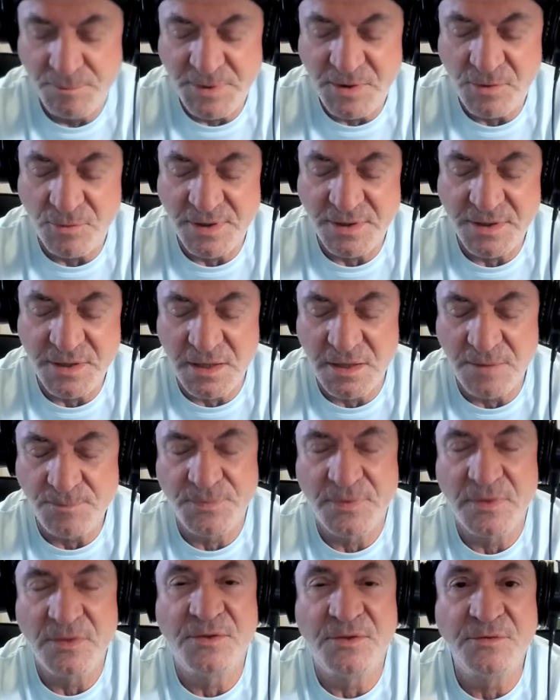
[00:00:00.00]
Be
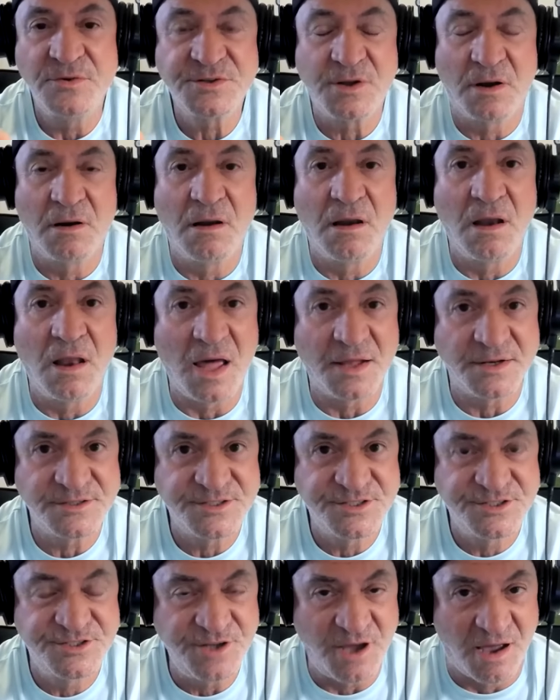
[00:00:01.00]
ready. There is a lot
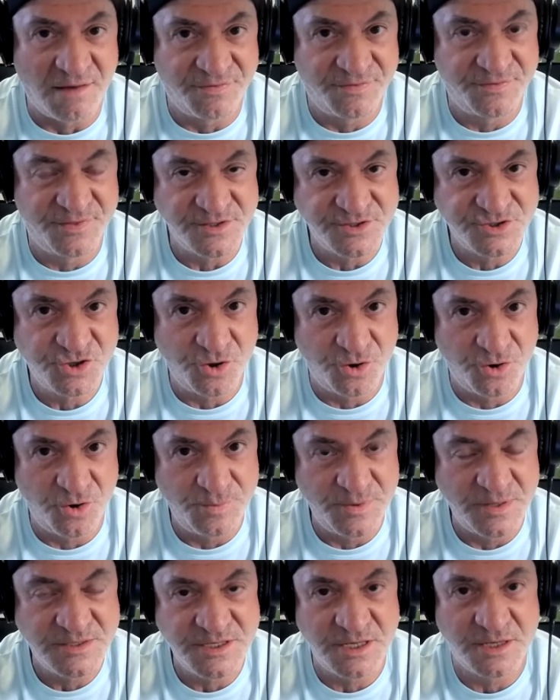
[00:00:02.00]
of stuff that's going
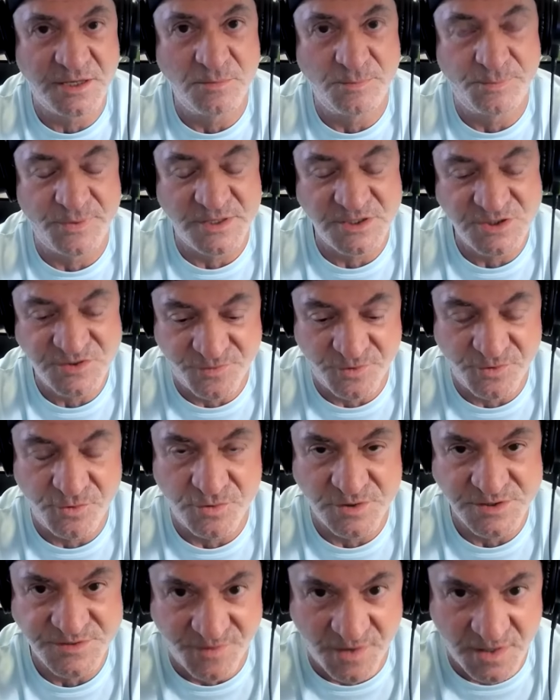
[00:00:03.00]
to be taking place for
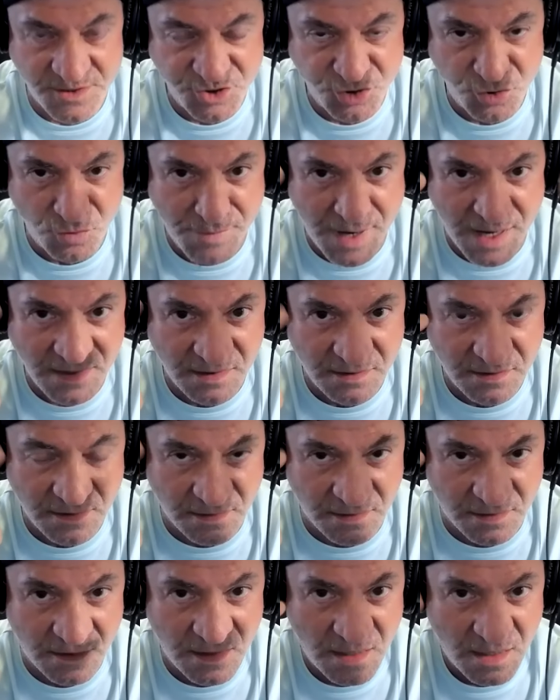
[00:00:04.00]
you as far as your
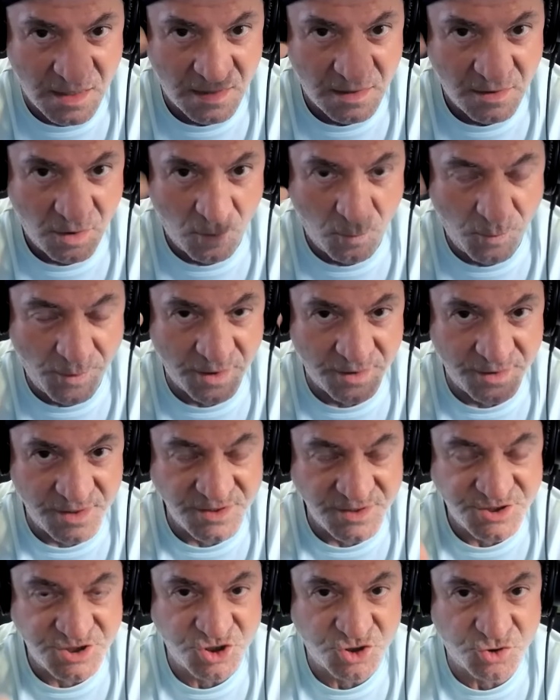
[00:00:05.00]
mental
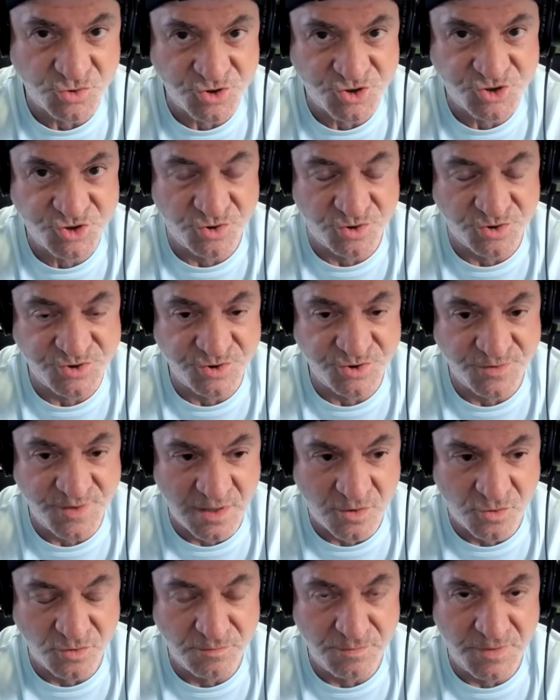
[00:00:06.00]
awareness is concerned. So
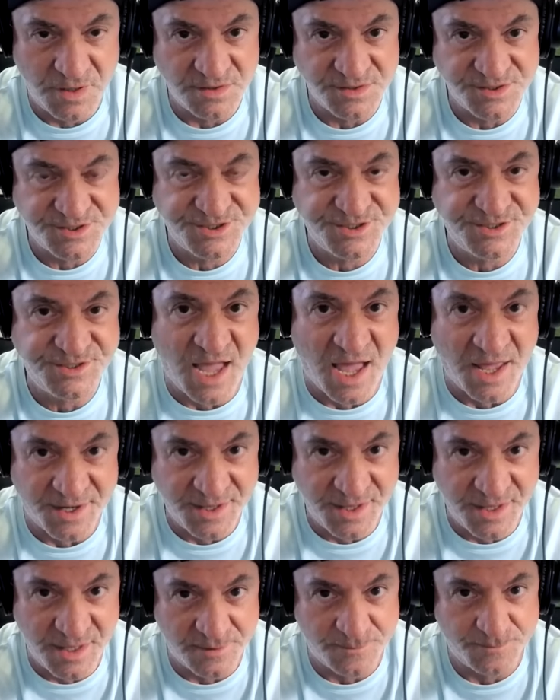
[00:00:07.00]
that could mean
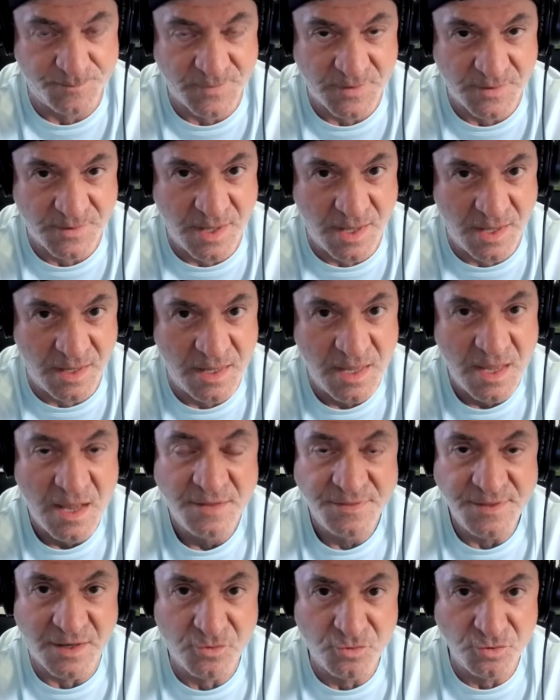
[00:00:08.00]
studying, okay?
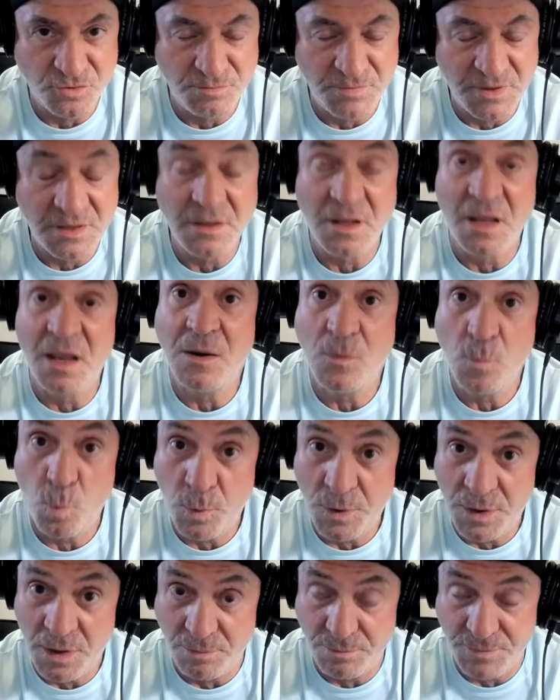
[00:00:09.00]
That could mean
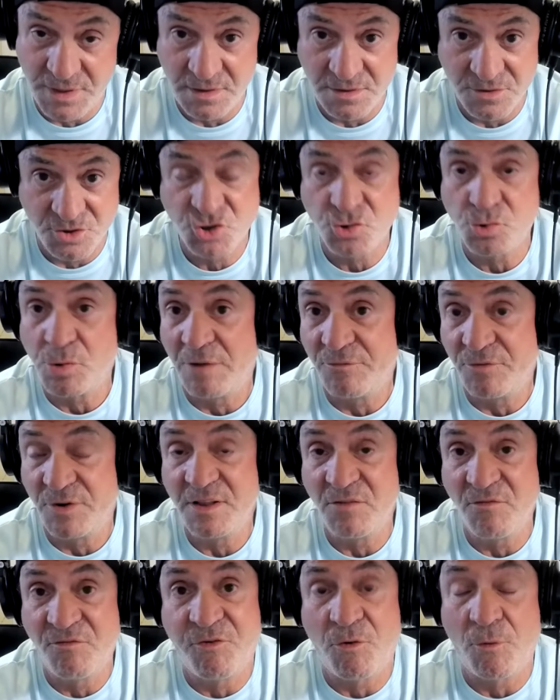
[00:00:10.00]
and will mean
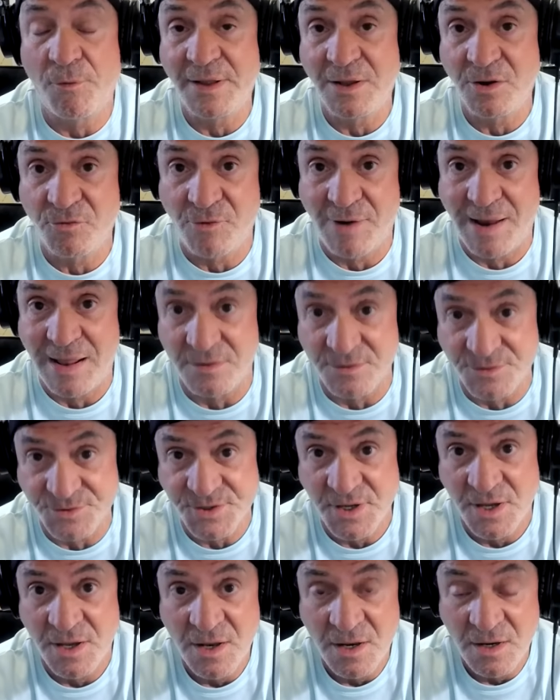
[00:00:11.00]
traveling foreign
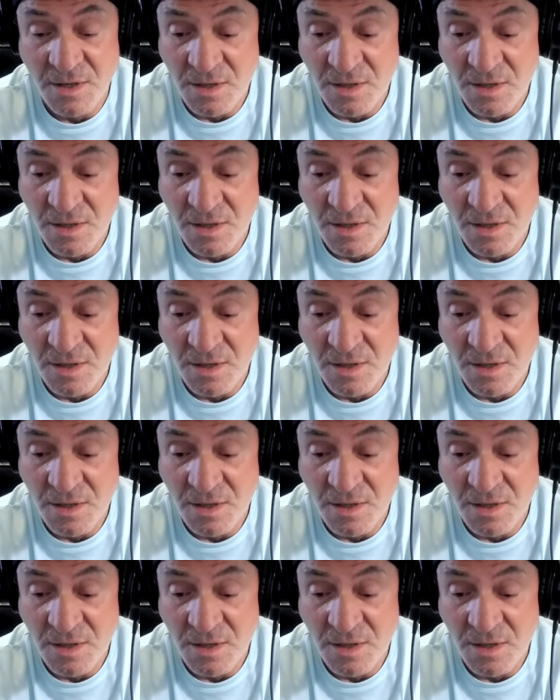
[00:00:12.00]
ground.